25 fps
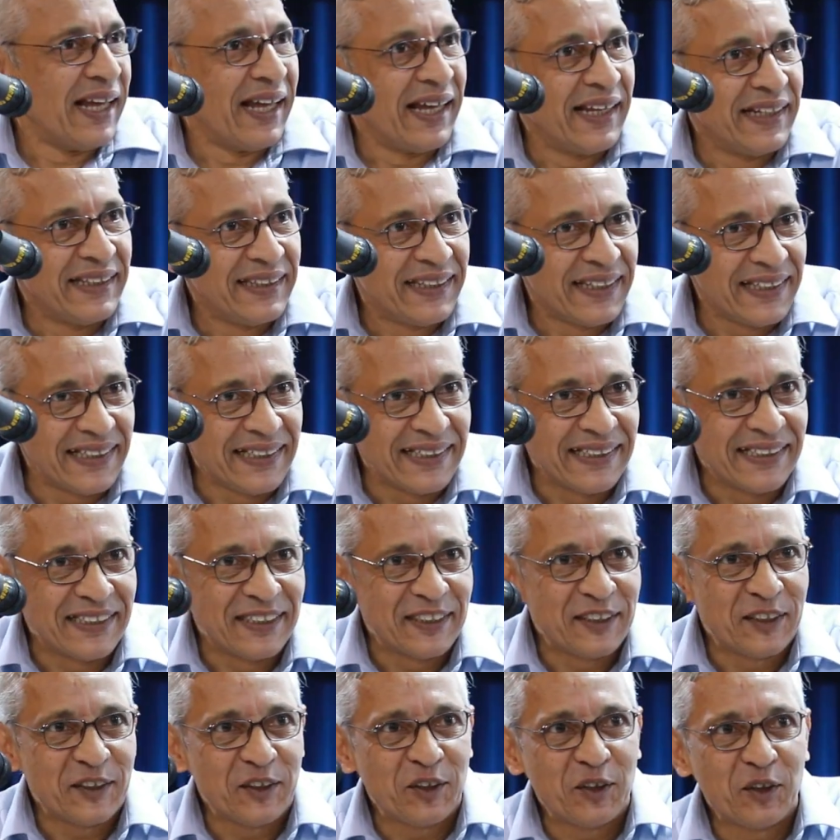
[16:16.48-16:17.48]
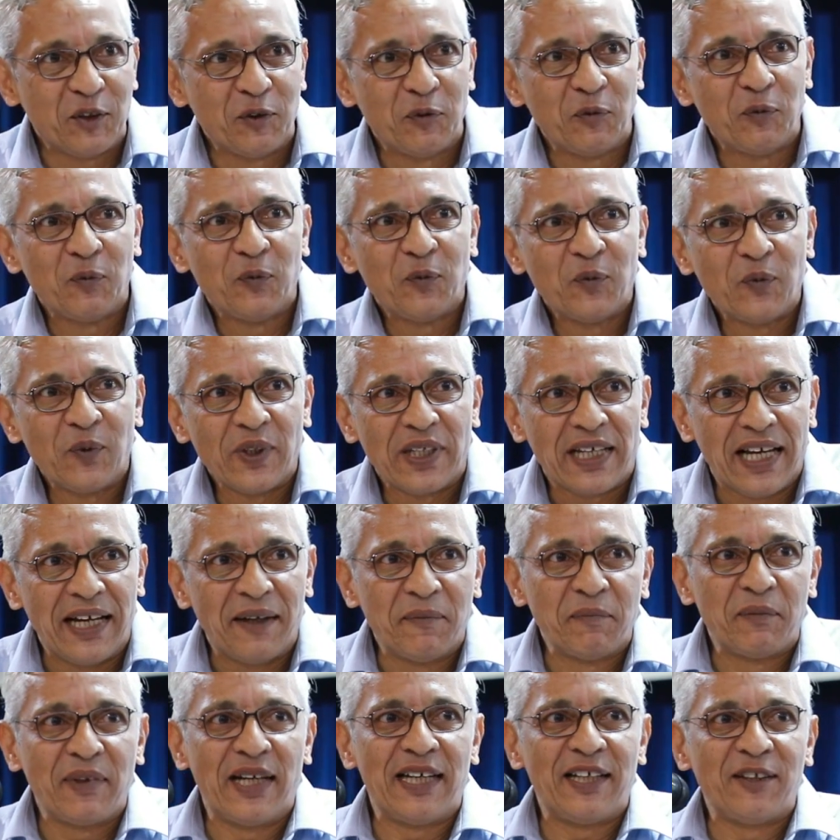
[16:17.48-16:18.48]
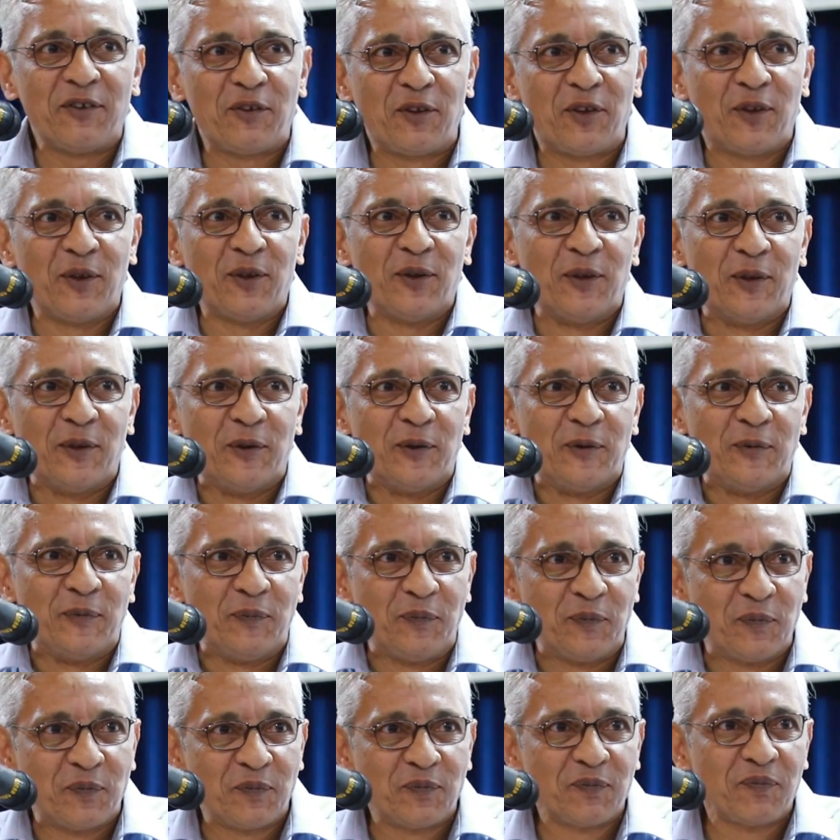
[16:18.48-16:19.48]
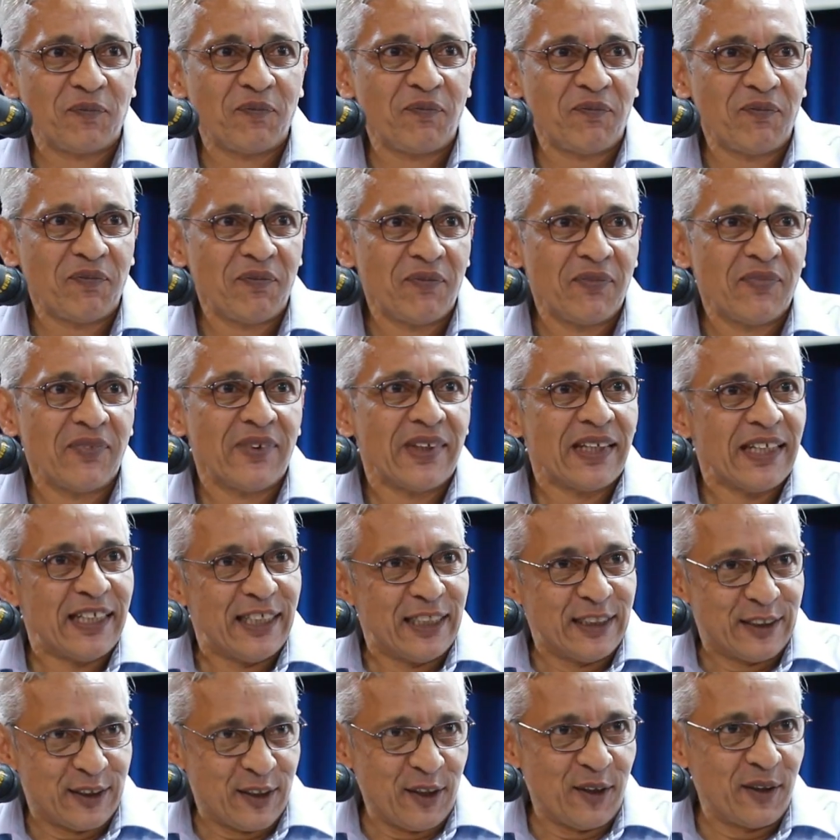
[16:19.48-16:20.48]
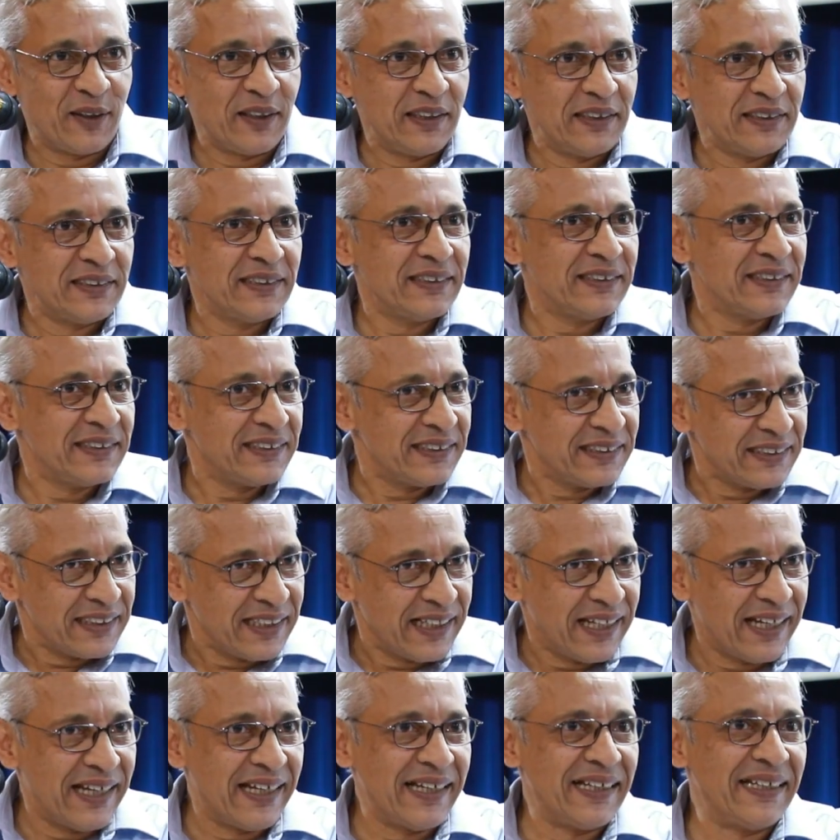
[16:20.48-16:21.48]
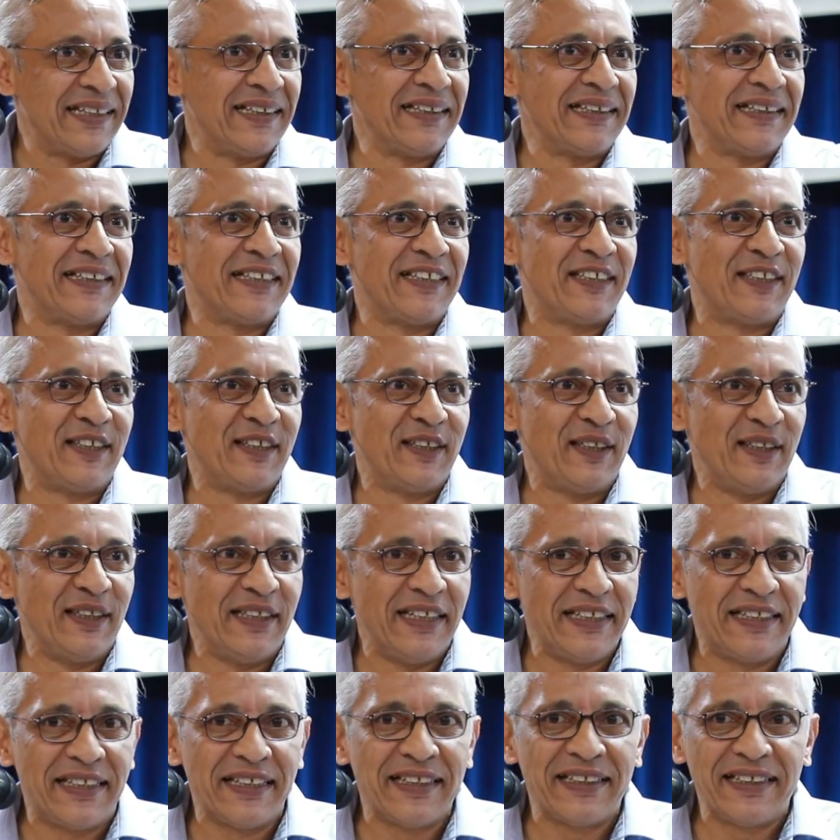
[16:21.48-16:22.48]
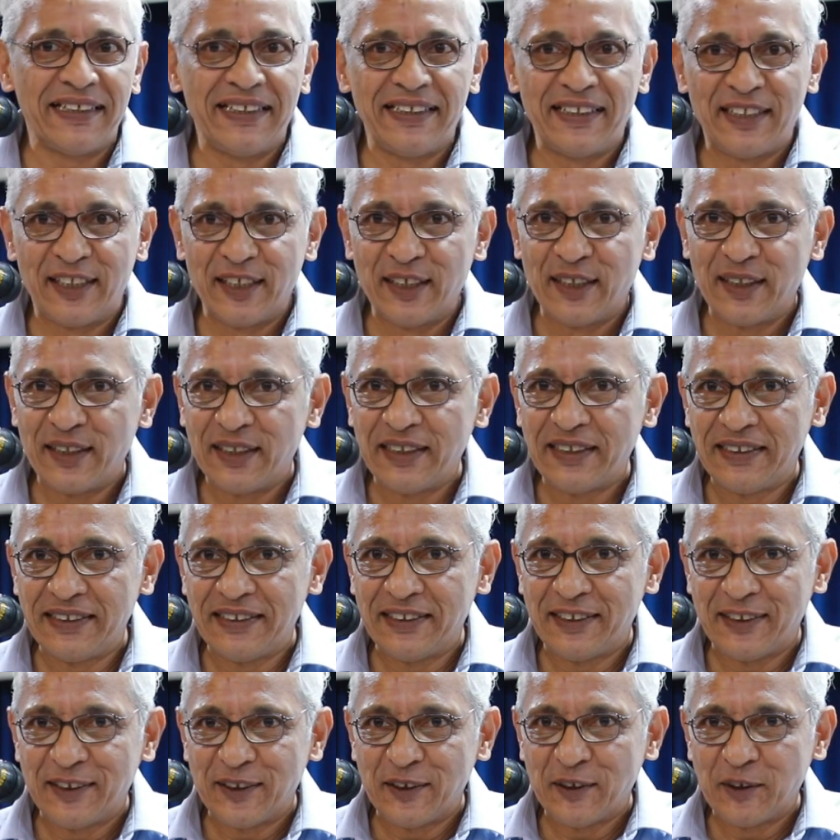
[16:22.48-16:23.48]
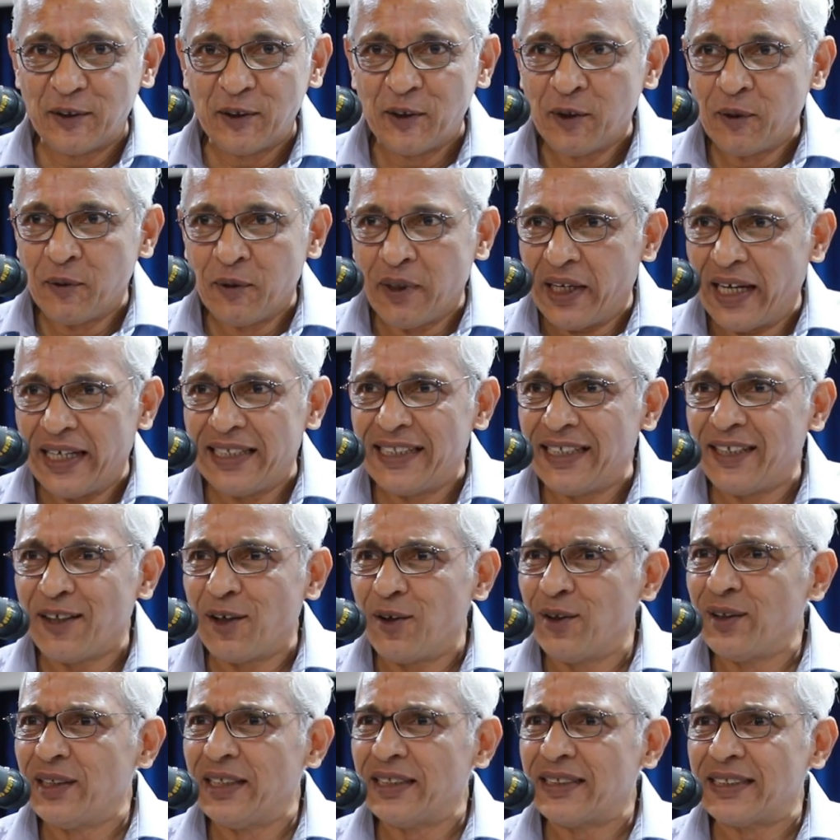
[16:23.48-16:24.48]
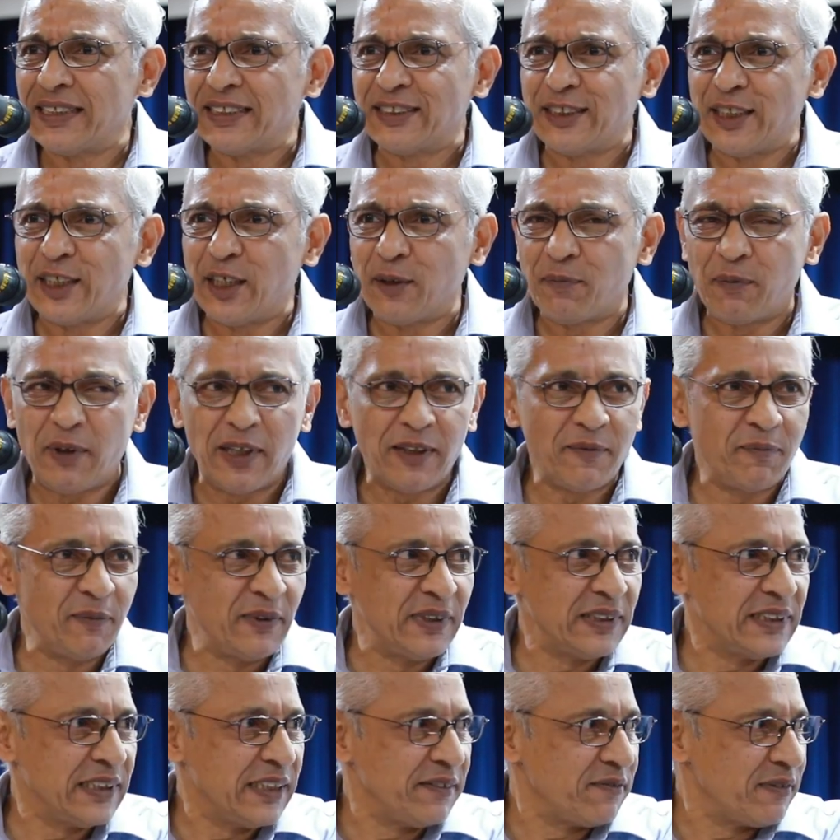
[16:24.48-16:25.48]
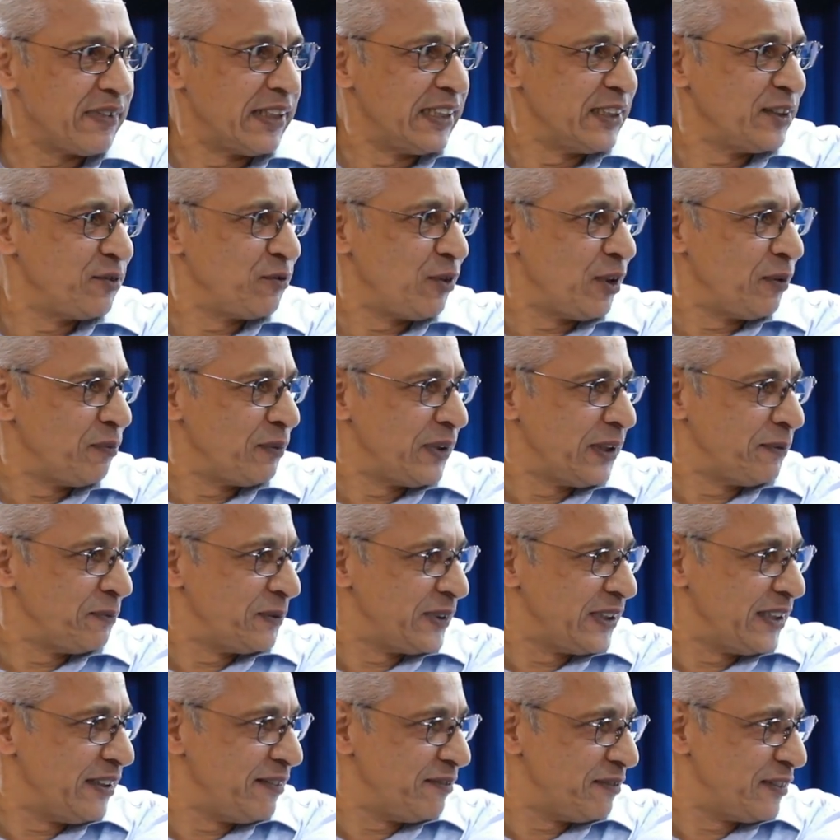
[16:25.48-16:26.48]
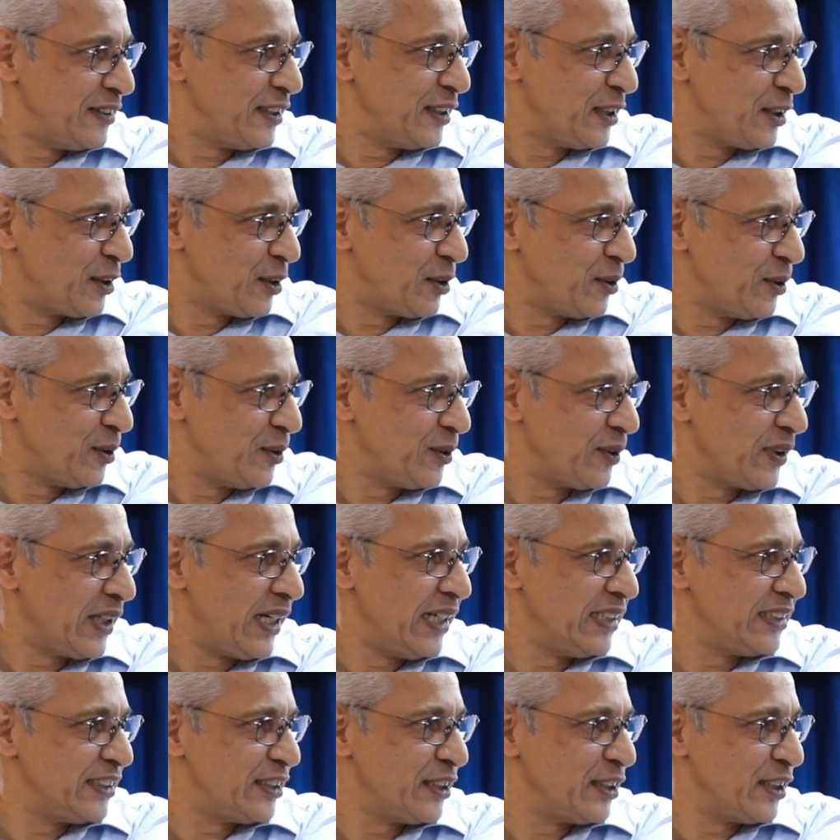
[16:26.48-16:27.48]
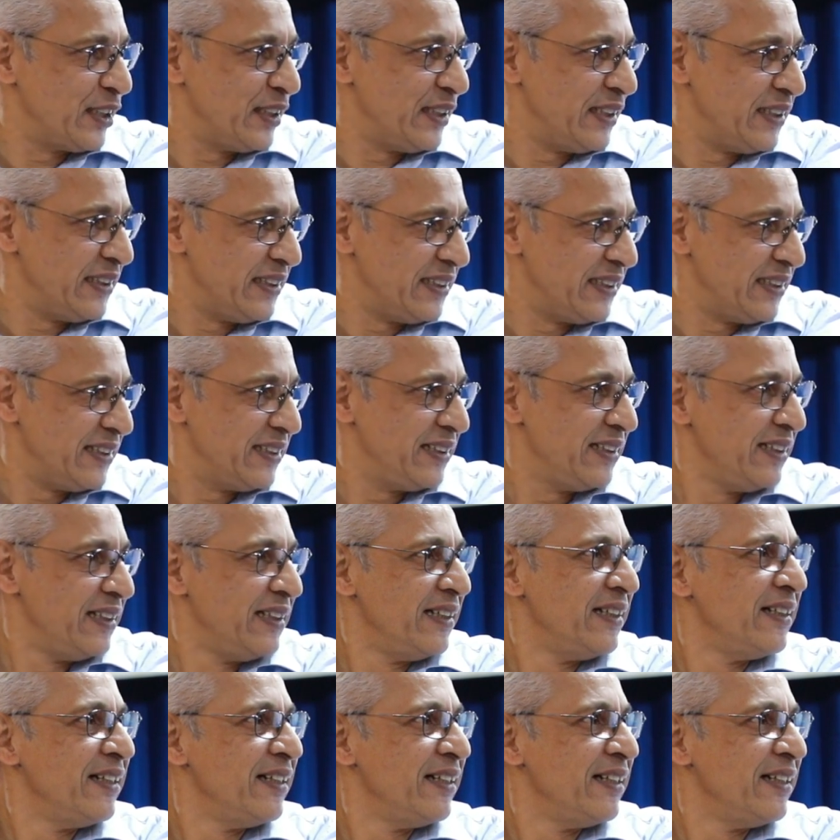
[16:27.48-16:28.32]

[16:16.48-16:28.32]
And then we come now to historians and literary theorists I think all literature departments have transformed themselves into cultural